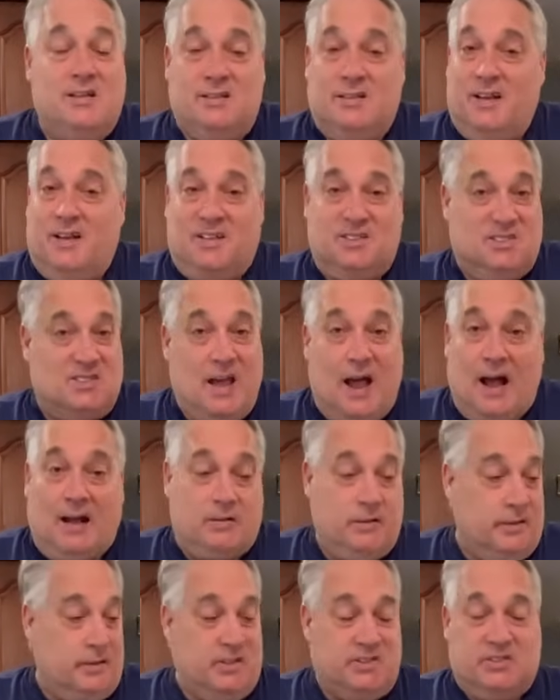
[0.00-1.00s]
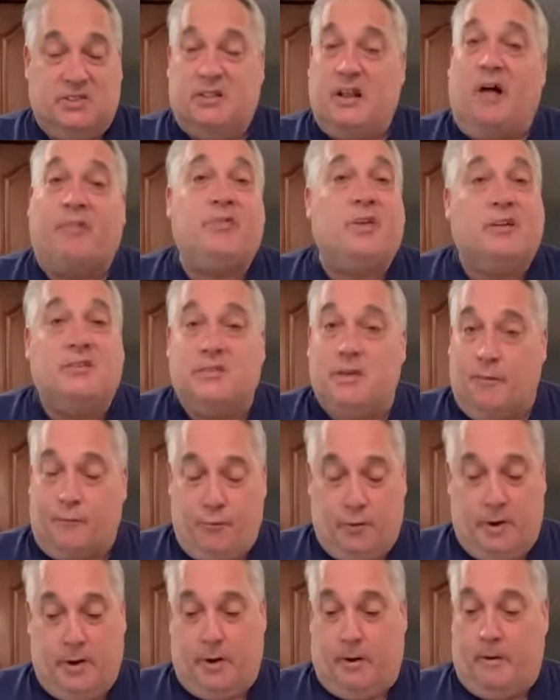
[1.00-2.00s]
Exactly. There's nothing
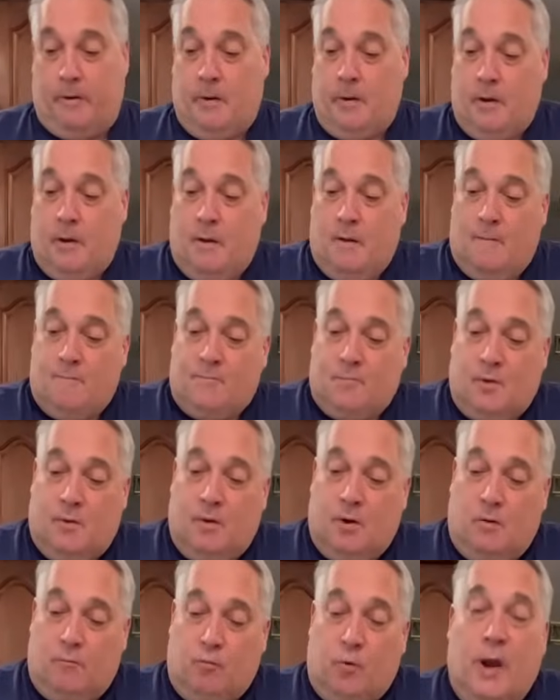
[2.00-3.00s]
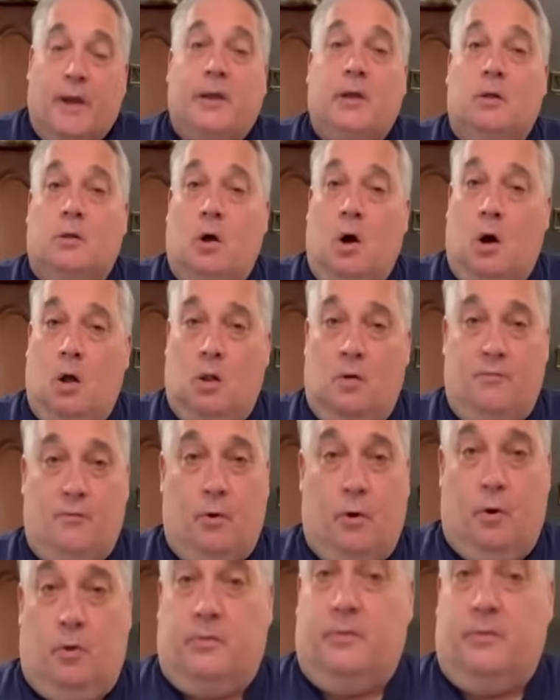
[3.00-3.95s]
different here. Regular olive oil.